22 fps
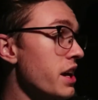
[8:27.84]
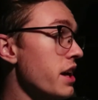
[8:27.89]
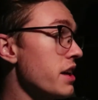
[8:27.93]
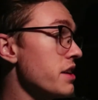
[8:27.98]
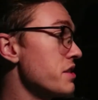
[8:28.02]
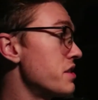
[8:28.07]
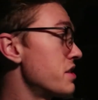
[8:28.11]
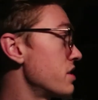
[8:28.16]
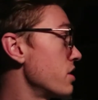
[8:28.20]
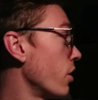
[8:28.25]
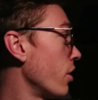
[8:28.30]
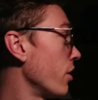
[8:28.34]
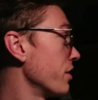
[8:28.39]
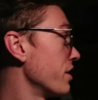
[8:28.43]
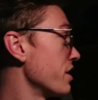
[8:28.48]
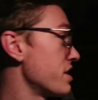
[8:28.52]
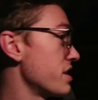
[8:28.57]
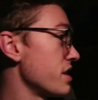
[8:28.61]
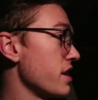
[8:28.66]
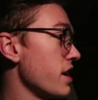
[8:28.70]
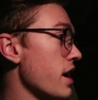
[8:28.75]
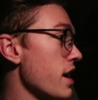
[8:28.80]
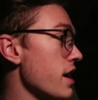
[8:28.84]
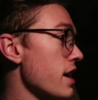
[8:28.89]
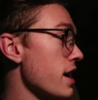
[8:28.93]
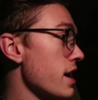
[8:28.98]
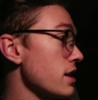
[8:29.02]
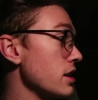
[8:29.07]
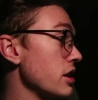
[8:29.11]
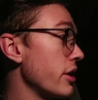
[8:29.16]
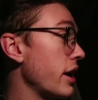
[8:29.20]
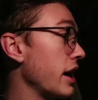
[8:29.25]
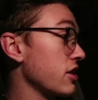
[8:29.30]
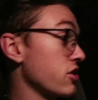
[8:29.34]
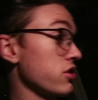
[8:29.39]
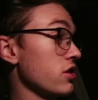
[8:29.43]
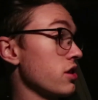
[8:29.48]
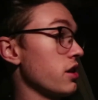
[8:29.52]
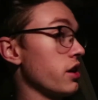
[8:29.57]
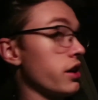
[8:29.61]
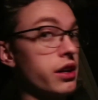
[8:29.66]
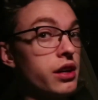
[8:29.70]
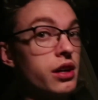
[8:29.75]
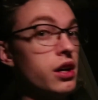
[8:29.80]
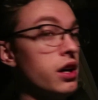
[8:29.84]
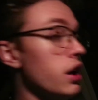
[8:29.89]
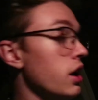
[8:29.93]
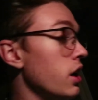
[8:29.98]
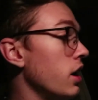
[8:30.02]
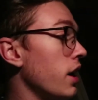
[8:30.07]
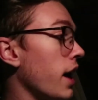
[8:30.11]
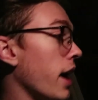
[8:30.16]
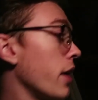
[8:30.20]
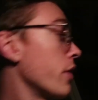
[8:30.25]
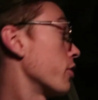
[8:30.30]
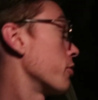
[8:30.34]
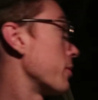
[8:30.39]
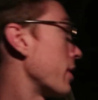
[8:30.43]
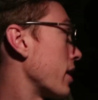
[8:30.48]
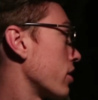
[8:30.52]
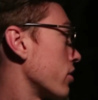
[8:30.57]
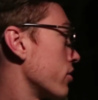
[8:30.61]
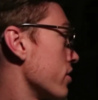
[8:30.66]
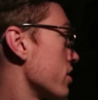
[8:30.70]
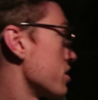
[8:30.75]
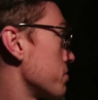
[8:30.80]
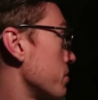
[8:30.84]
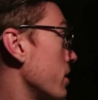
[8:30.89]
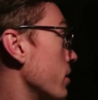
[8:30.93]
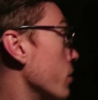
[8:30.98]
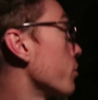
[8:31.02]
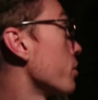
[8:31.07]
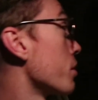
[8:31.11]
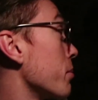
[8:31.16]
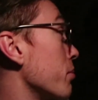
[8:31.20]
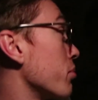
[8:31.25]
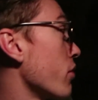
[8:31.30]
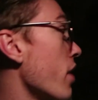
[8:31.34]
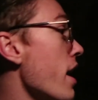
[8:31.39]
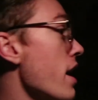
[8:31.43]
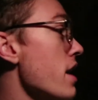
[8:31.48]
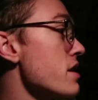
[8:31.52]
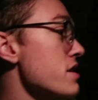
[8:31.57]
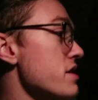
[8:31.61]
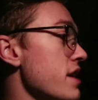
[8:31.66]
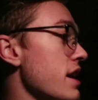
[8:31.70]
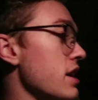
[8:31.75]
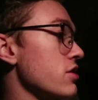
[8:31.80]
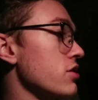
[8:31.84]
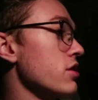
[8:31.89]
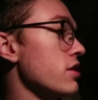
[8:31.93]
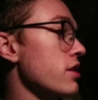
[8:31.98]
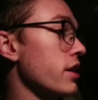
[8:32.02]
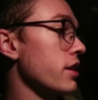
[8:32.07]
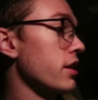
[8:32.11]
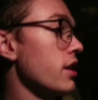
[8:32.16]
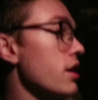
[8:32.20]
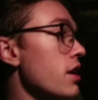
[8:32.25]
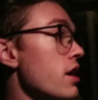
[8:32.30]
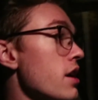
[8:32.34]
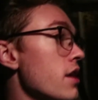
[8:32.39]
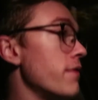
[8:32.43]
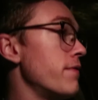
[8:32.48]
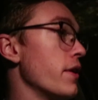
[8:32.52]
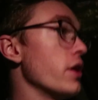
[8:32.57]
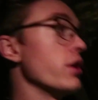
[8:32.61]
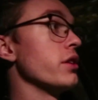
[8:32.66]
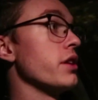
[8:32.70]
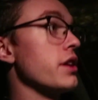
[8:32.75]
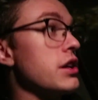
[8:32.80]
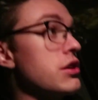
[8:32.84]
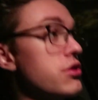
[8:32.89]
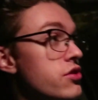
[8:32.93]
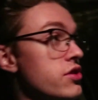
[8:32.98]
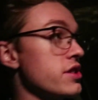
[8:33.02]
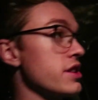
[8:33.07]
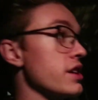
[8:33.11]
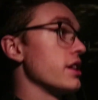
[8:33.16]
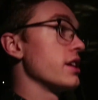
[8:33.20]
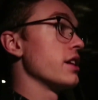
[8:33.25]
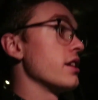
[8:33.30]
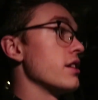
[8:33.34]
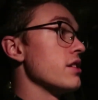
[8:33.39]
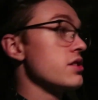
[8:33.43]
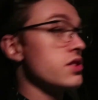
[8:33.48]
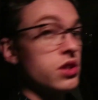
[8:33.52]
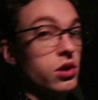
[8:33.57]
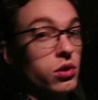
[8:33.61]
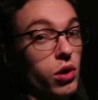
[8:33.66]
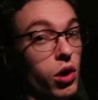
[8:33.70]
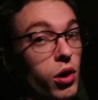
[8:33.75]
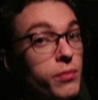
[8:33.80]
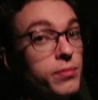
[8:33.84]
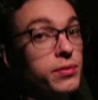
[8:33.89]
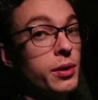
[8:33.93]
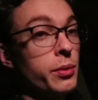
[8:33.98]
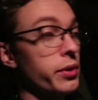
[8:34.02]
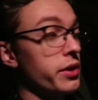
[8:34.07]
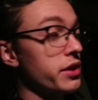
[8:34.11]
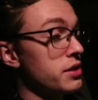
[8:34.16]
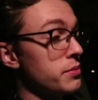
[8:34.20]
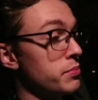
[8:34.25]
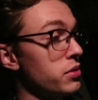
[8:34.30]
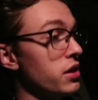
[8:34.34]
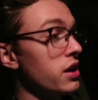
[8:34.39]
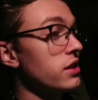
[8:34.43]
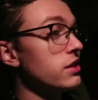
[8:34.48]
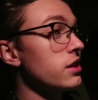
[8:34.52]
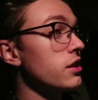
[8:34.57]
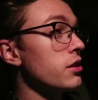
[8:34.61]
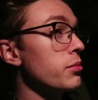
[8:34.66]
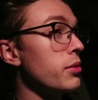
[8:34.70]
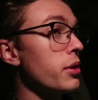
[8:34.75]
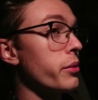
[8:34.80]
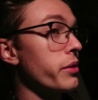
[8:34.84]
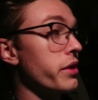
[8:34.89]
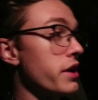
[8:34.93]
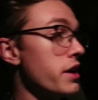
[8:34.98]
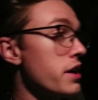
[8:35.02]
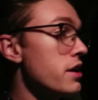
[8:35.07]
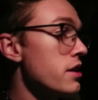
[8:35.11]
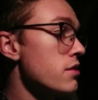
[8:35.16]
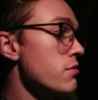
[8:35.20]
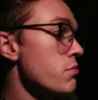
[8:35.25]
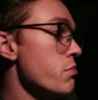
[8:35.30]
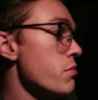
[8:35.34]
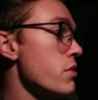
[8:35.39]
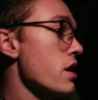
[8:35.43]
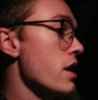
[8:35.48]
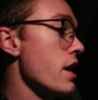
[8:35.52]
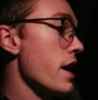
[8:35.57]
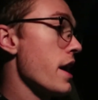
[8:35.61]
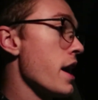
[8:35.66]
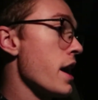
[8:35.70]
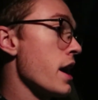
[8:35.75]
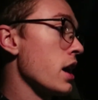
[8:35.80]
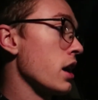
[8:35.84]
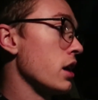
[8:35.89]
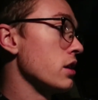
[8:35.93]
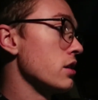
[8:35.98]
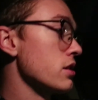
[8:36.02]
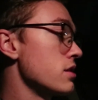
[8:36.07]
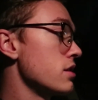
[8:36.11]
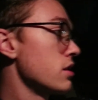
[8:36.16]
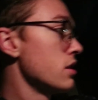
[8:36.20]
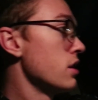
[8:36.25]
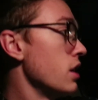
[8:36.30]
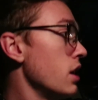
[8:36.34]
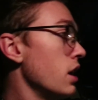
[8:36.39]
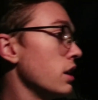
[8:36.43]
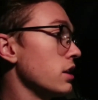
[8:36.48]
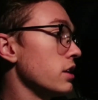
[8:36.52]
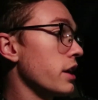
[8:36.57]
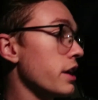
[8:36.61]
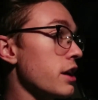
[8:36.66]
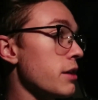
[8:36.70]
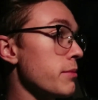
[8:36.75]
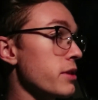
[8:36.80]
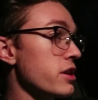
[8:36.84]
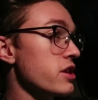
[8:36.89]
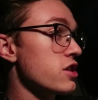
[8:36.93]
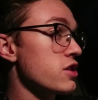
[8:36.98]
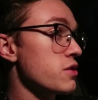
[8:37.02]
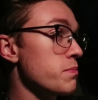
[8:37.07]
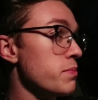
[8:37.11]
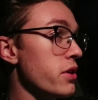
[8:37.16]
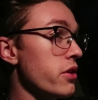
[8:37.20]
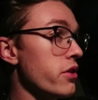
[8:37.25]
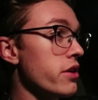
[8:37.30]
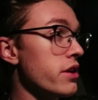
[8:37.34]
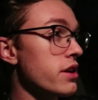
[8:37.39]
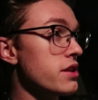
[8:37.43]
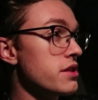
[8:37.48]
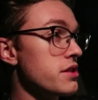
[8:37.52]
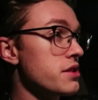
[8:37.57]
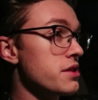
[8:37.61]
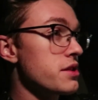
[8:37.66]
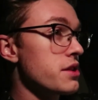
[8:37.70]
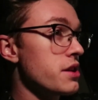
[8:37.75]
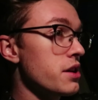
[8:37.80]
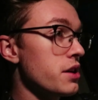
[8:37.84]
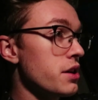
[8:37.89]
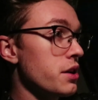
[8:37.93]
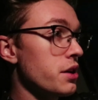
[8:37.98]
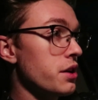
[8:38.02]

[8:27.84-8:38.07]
installed it tonight, and they're actually like, I don't know about Chris, but I know that Bryant is actually like fairly interested in it, so hopefully we'll get to play a little bit with him and let him experience